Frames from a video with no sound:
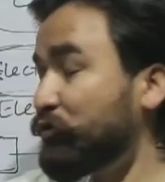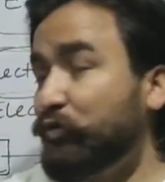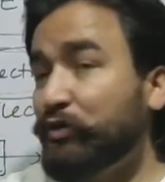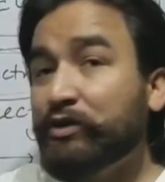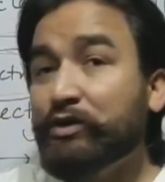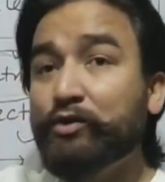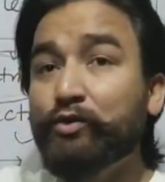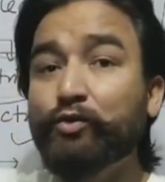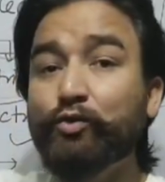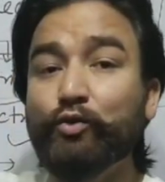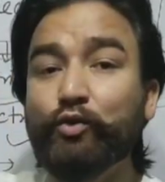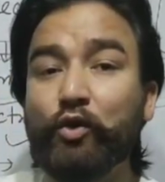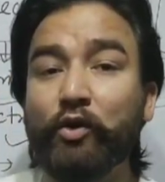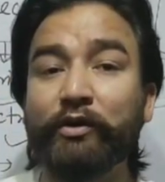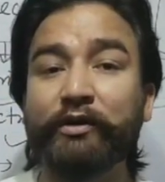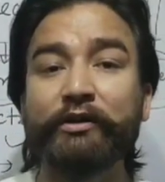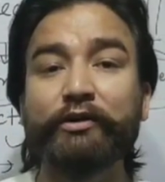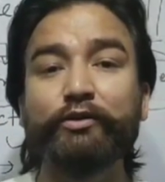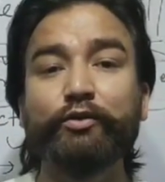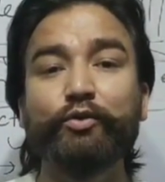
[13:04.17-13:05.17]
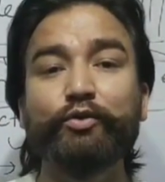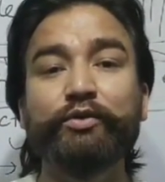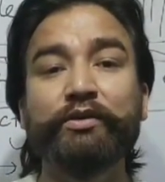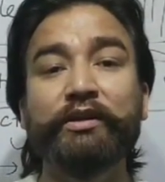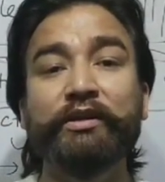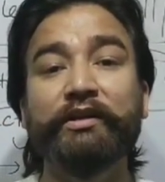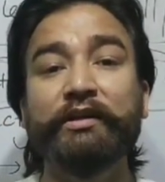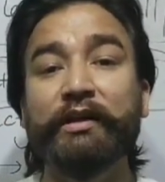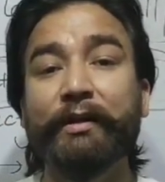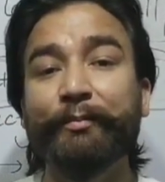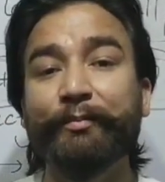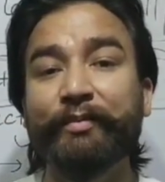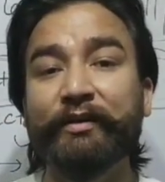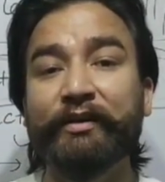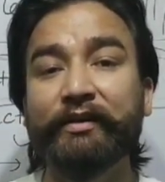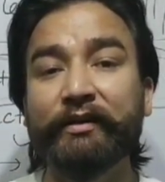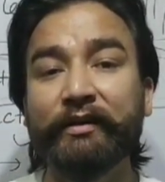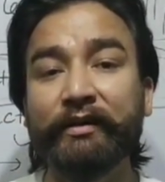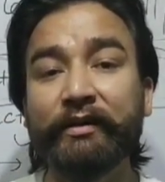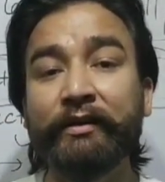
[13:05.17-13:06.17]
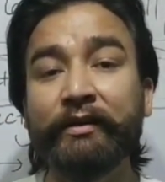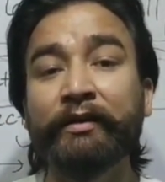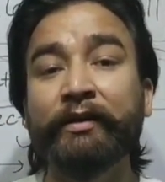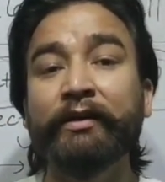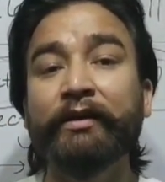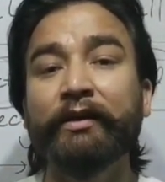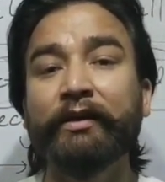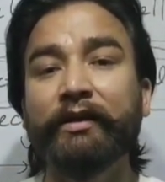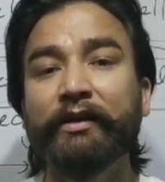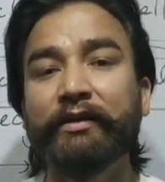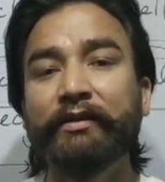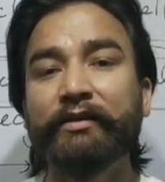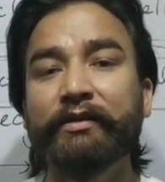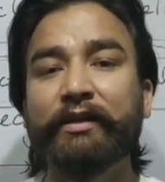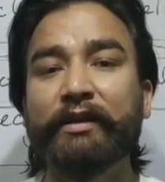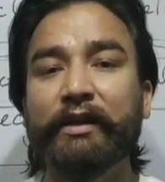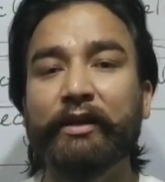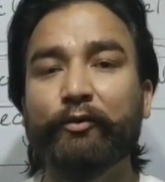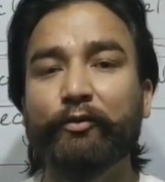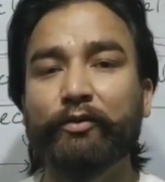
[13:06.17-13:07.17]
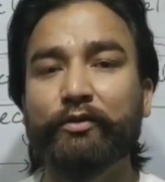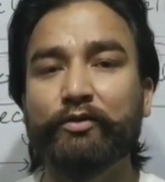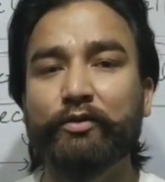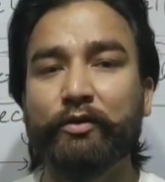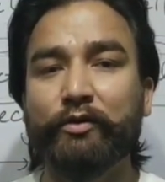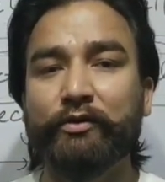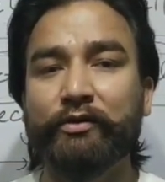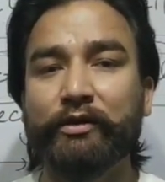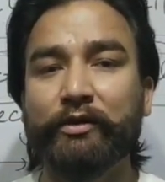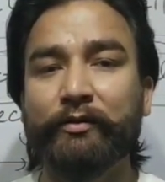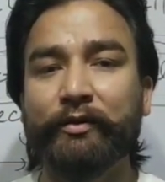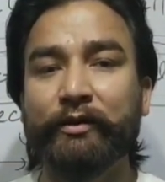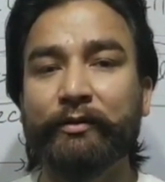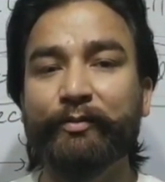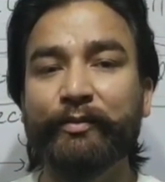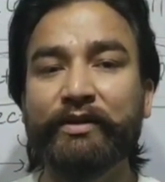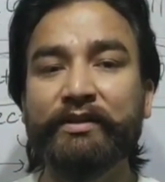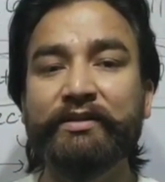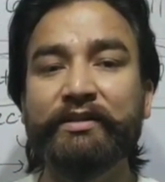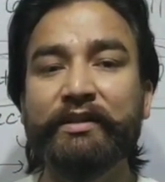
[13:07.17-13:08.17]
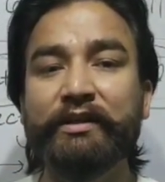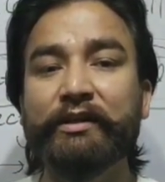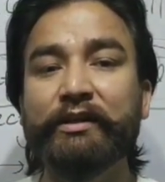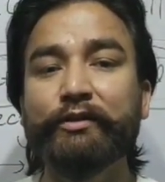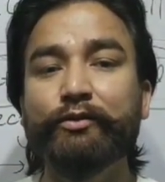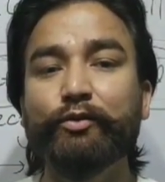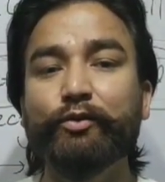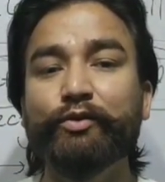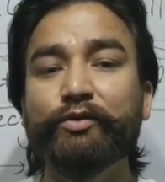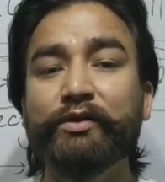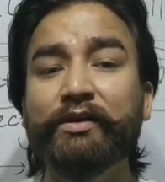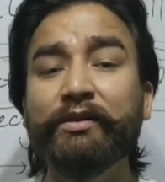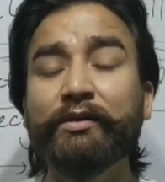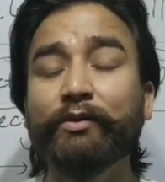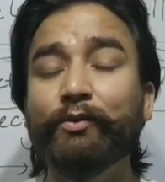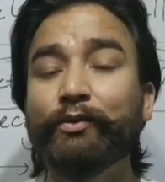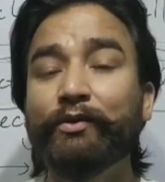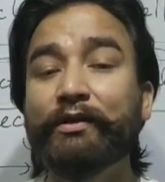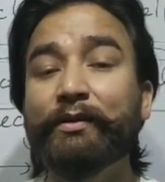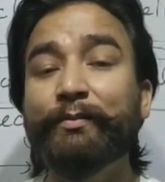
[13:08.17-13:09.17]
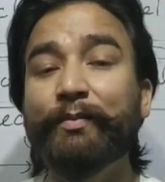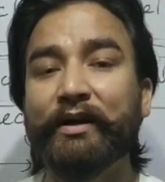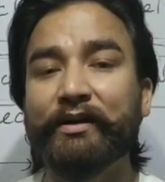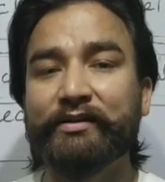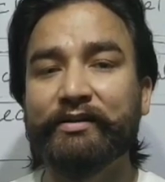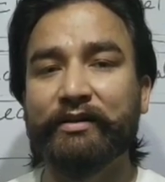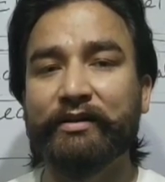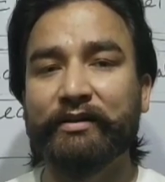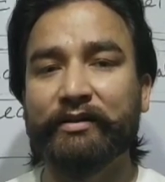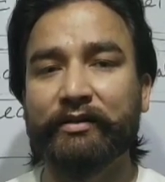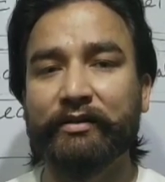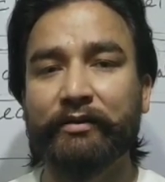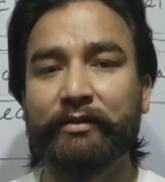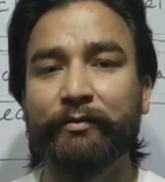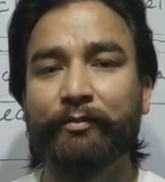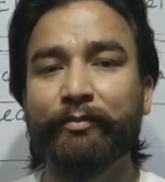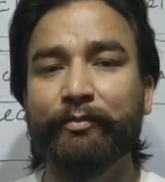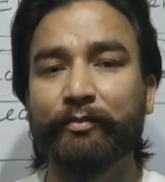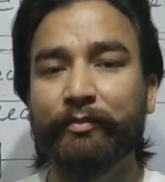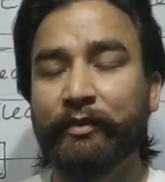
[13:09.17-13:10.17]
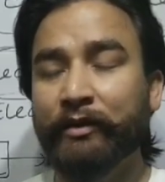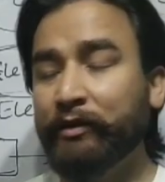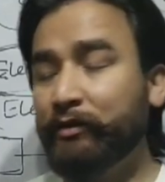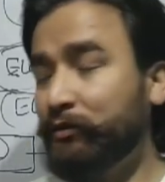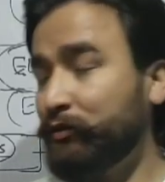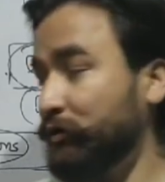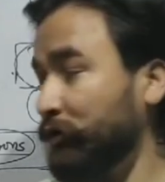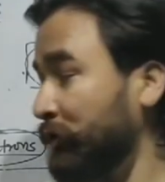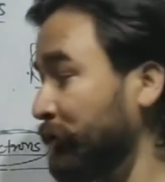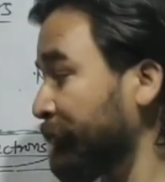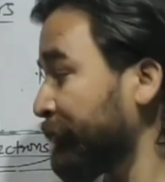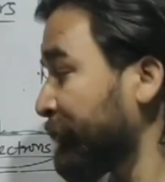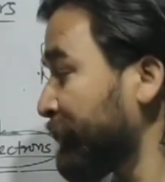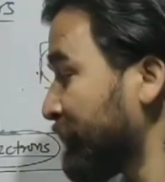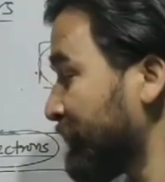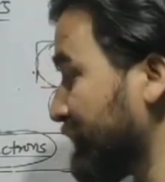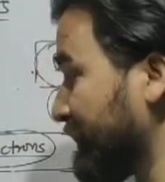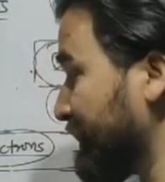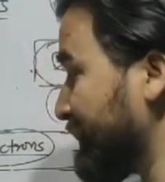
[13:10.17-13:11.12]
which do not dissociate completely in their aqueous solution. It means they dissociate only partially. So the